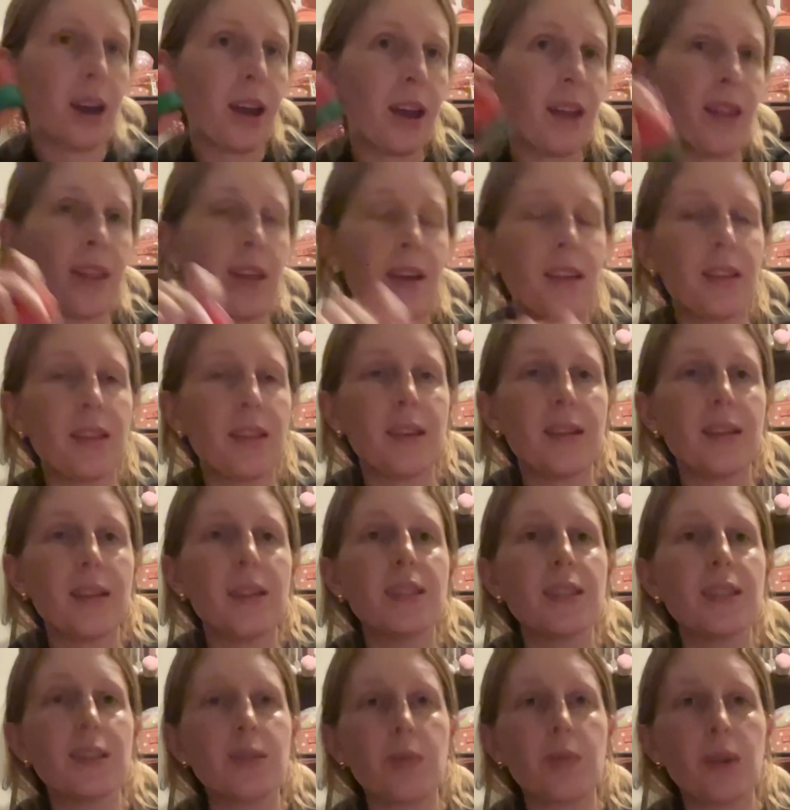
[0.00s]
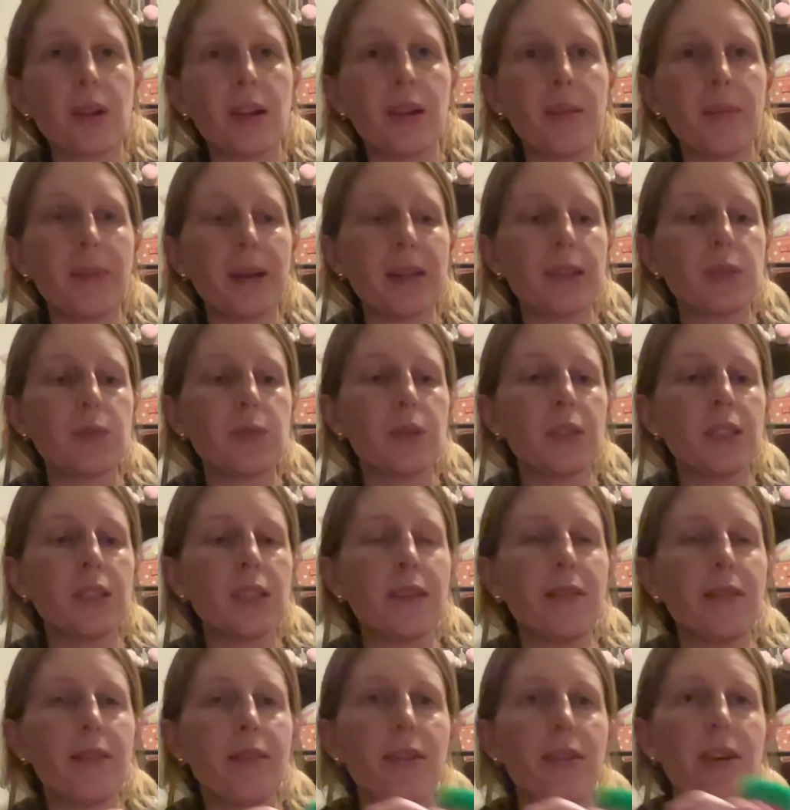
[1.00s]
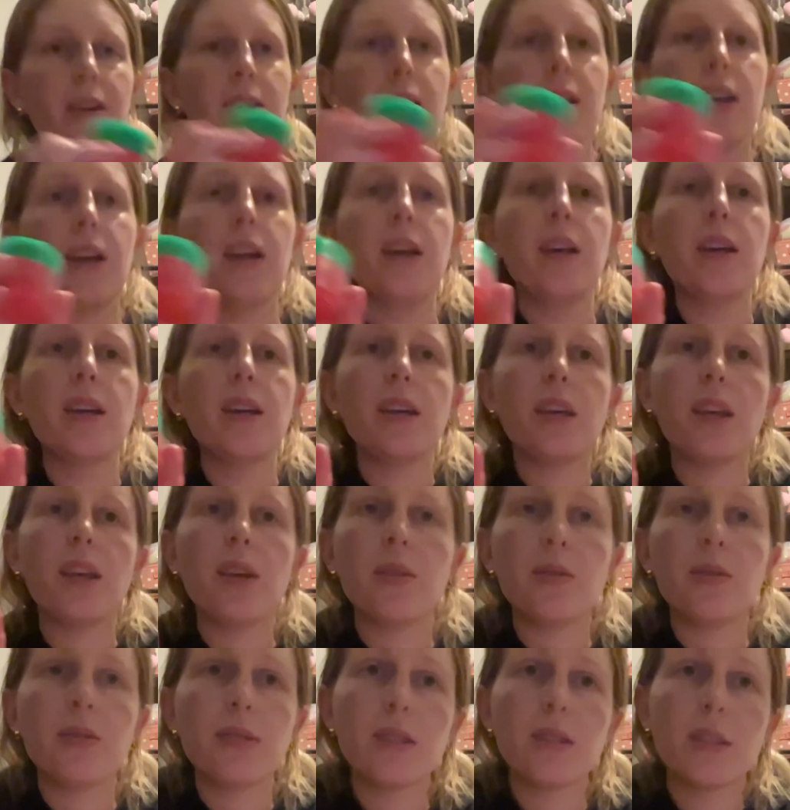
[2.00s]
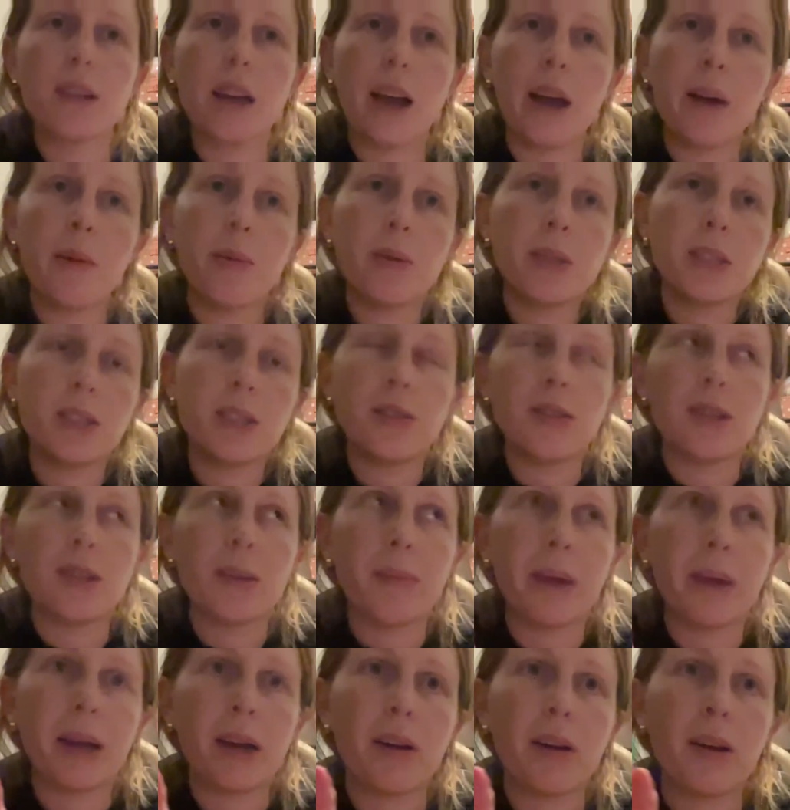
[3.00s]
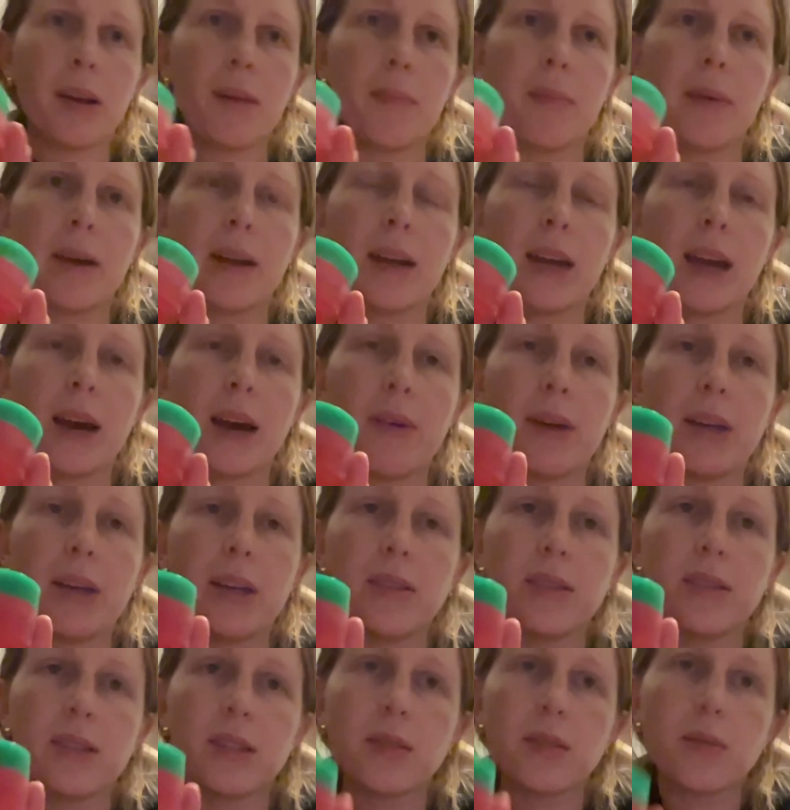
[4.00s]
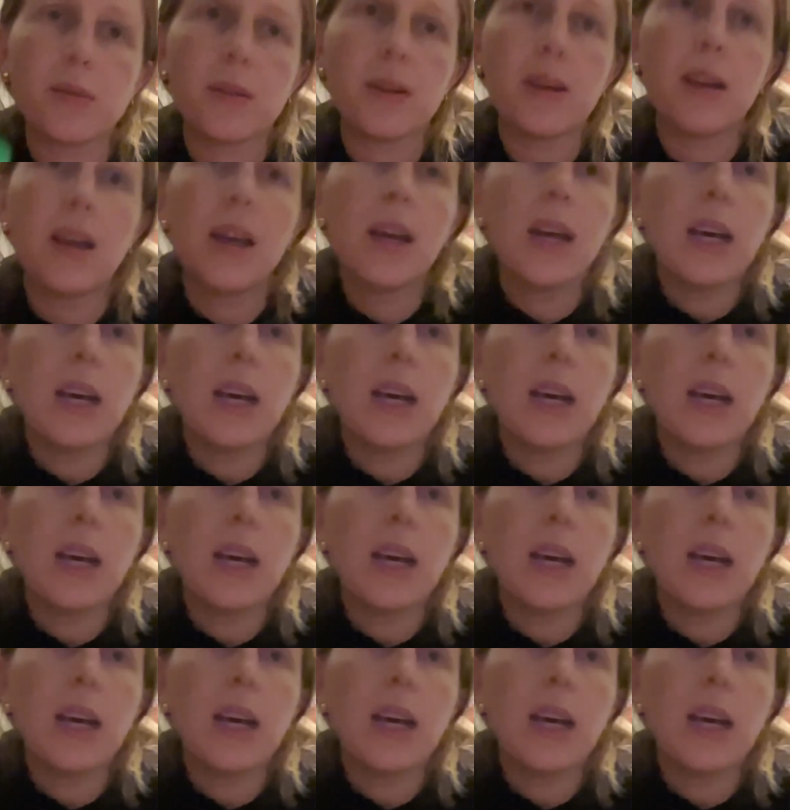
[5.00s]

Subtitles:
I think that this is one of the best ones I've ever used. I was using berry, but now I use this one.